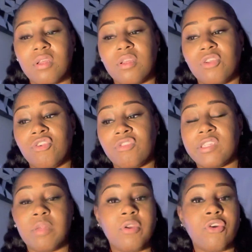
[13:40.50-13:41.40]
you're just
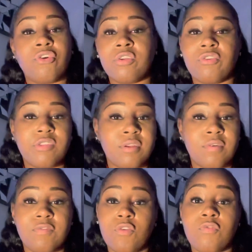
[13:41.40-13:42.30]
going to be hurting
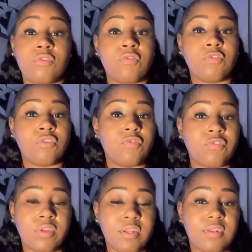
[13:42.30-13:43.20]
yourself over and over and over
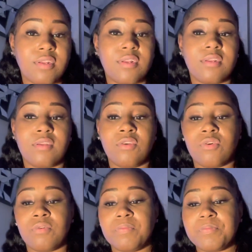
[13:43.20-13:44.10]
again, you
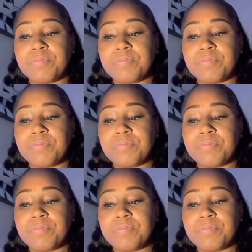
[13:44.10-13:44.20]
know?